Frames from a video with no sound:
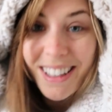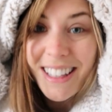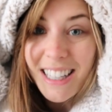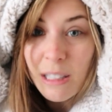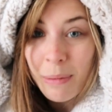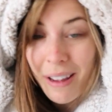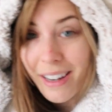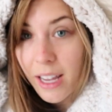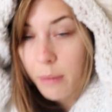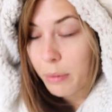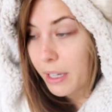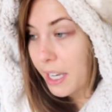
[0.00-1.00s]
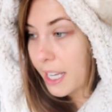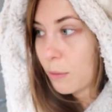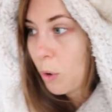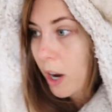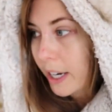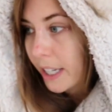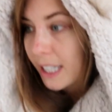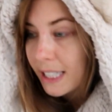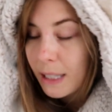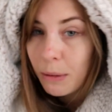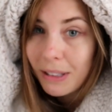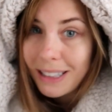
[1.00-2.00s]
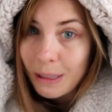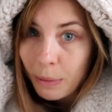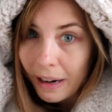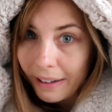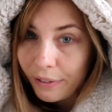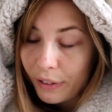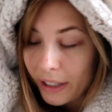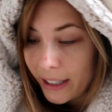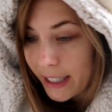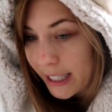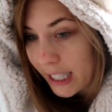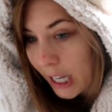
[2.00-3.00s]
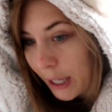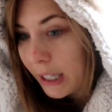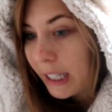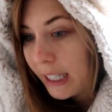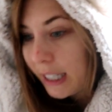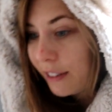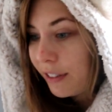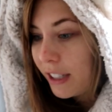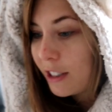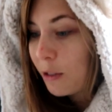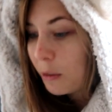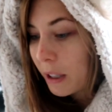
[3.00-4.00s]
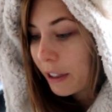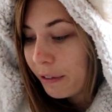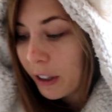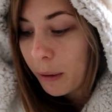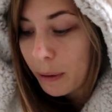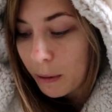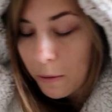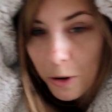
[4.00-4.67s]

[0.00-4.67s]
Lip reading: And that's about it, but he's whining because he wants his breakfast. So first of all, we're gonna fill up his